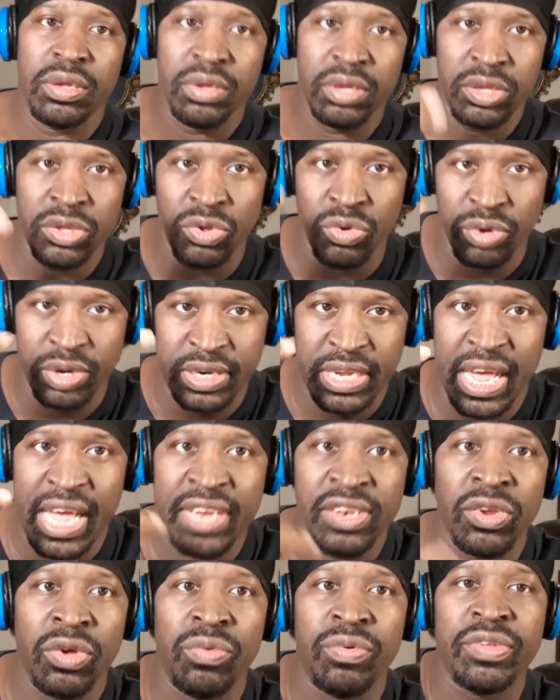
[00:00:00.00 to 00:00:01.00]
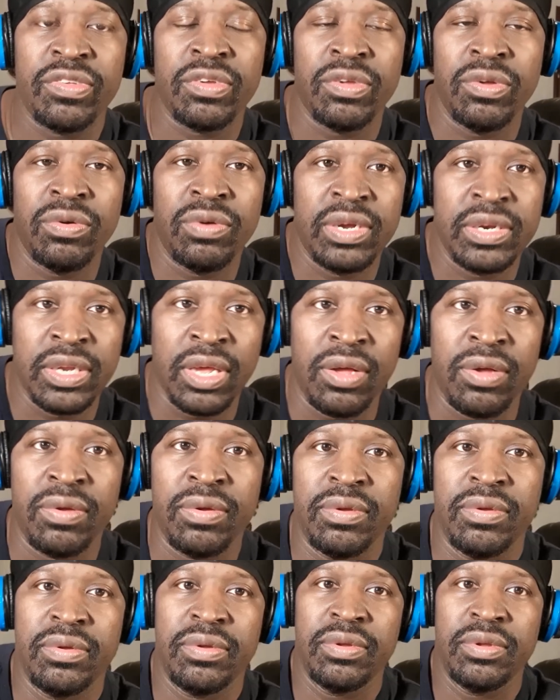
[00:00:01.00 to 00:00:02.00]
You and I know what's going
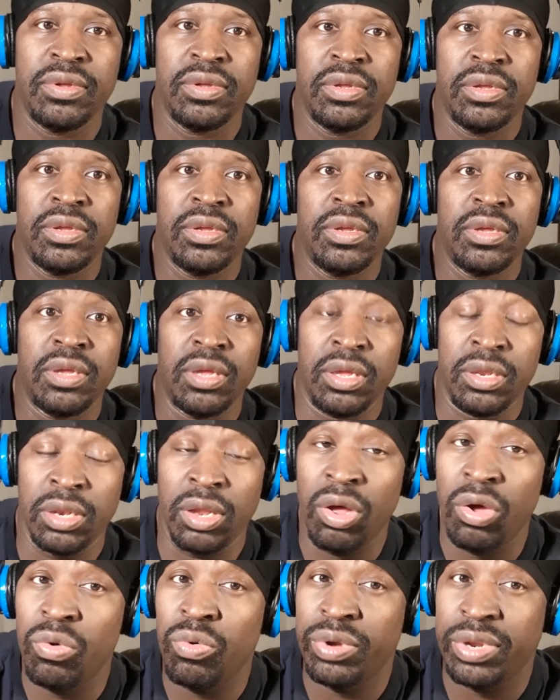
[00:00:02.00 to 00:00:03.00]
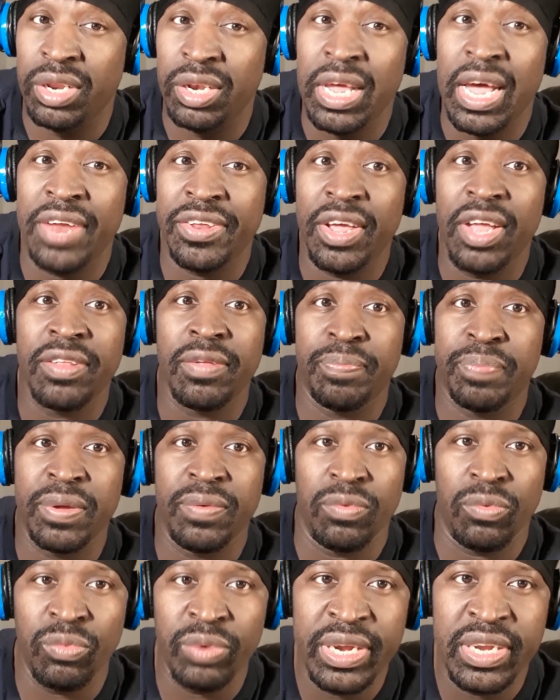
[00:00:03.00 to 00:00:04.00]
on, along with a lot of other
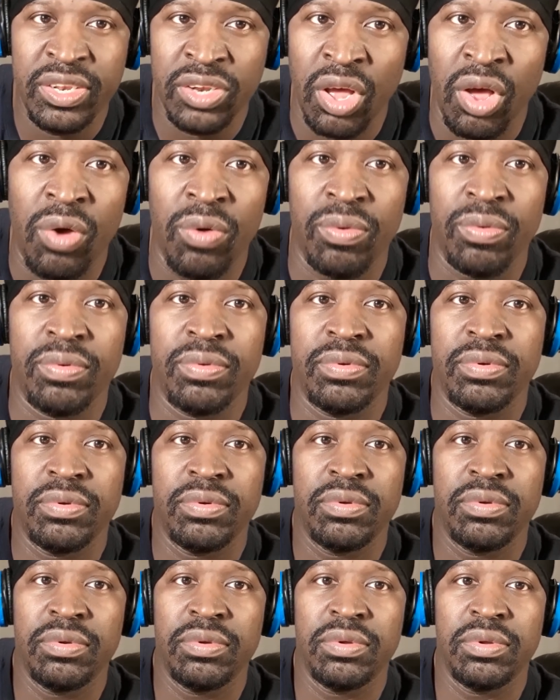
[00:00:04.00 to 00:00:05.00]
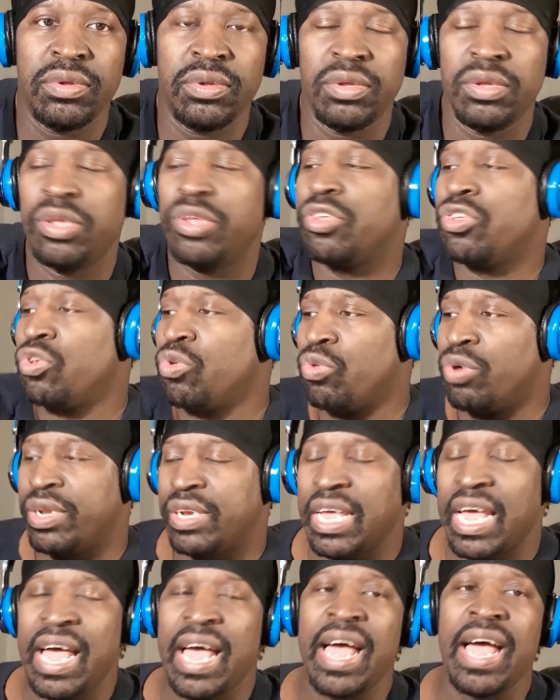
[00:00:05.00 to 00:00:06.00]
people. We know. You
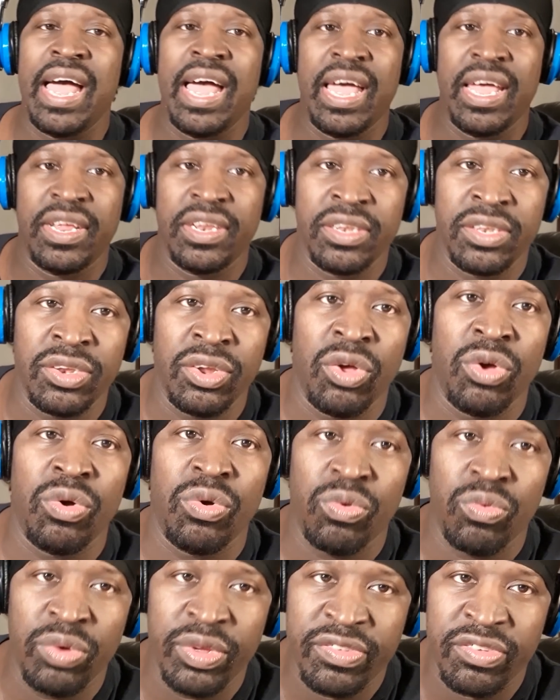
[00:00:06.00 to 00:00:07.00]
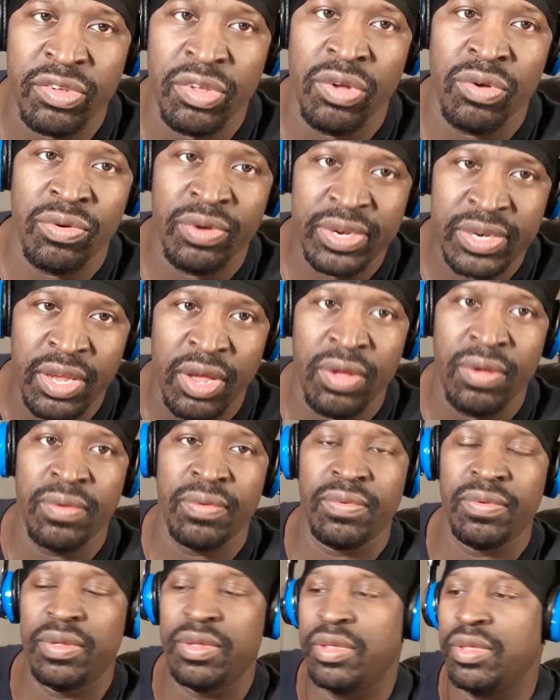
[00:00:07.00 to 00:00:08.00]
and I know what's going
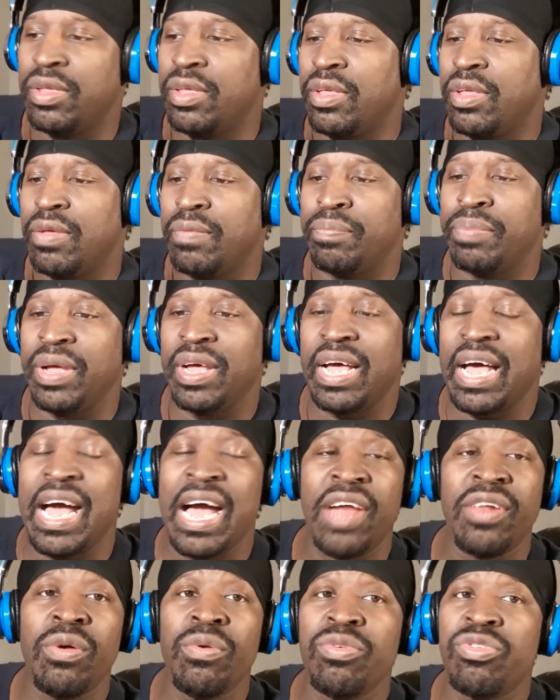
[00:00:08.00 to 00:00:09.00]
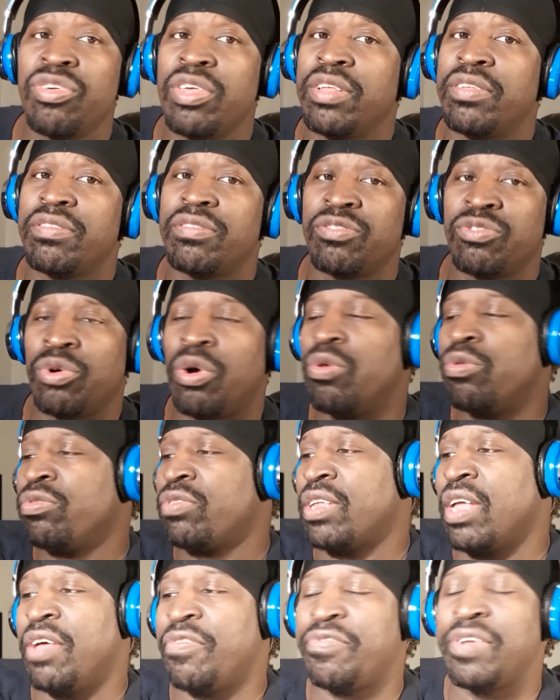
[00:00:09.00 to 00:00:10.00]
on, but I don't just throw
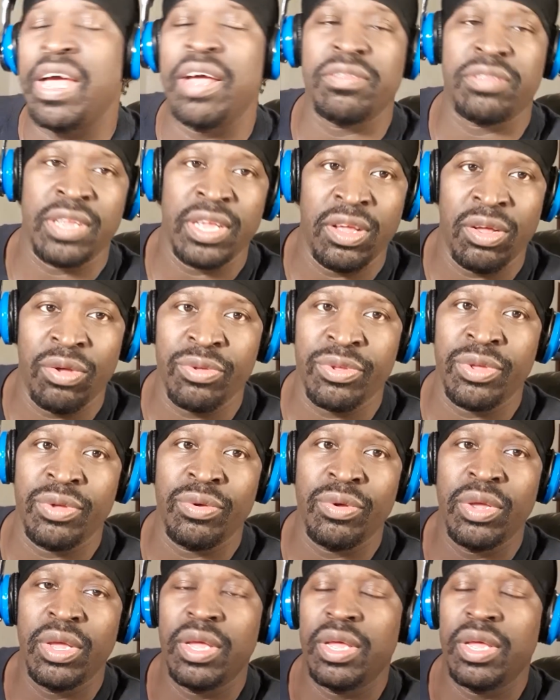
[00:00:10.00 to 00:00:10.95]
stuff out there on you.